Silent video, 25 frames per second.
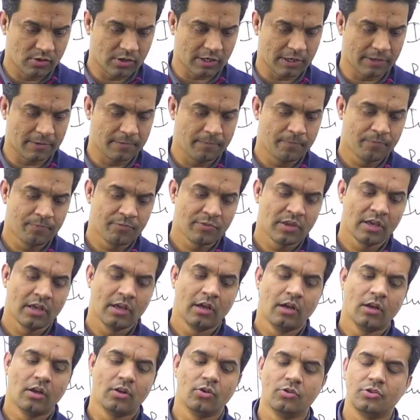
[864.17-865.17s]
Okay,
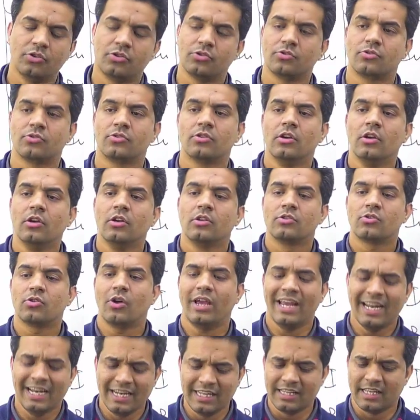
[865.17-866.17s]
no issues. So
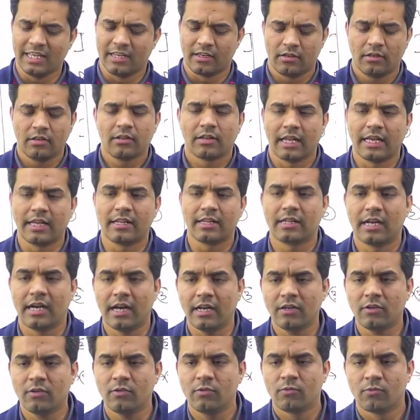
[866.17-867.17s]
anything like
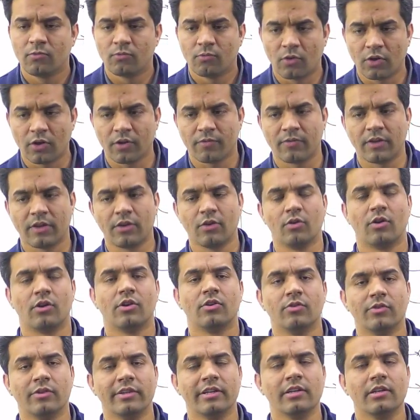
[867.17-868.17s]
that, whatever you
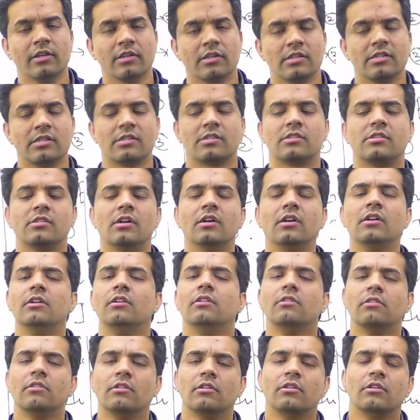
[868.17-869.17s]
are doing is
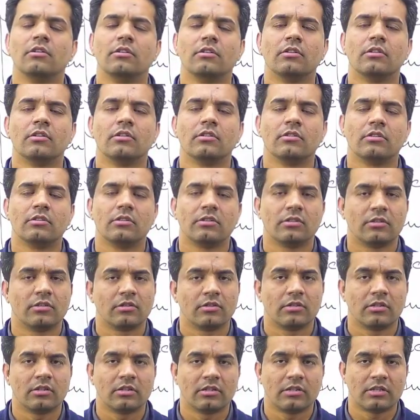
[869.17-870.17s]
the
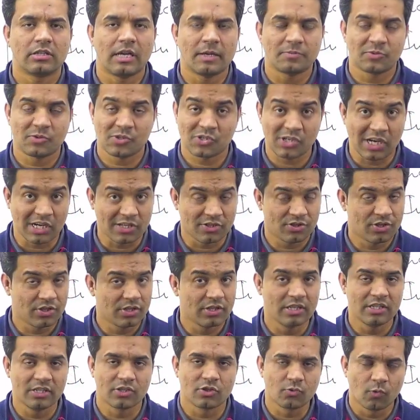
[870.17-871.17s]

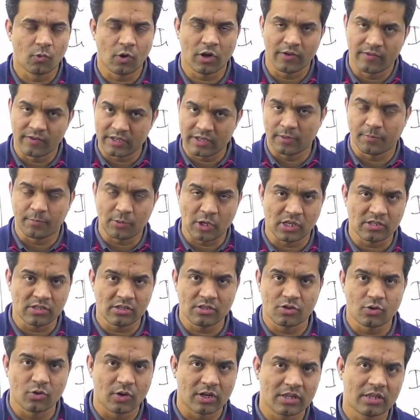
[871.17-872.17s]
abstraction, is whatever the
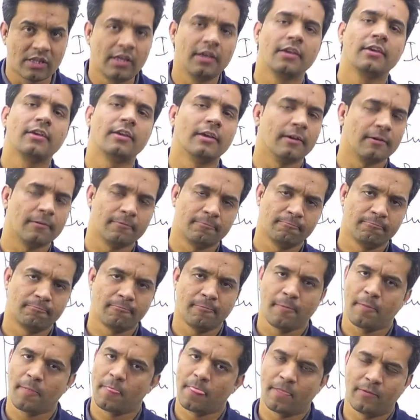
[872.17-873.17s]
process you are thinking.
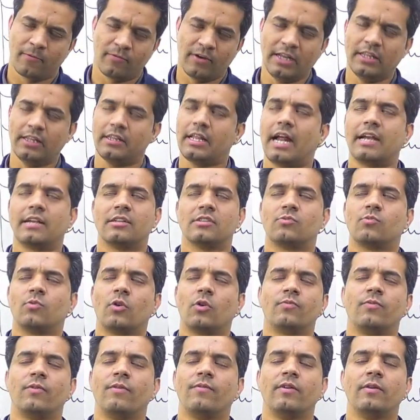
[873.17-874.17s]
Fine, that is
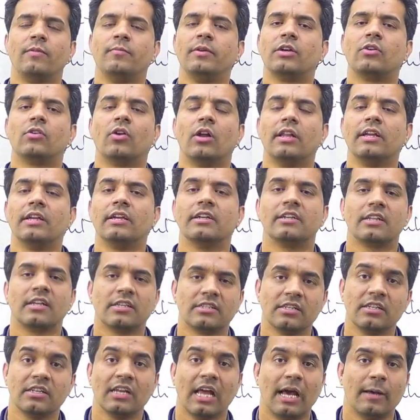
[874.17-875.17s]
what we will be calling it
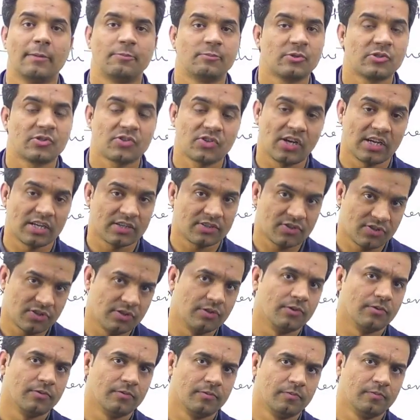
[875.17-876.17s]
as an
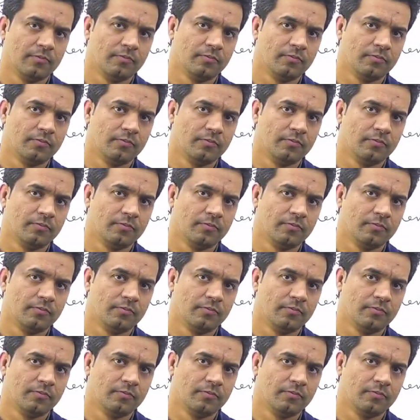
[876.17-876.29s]
abstraction.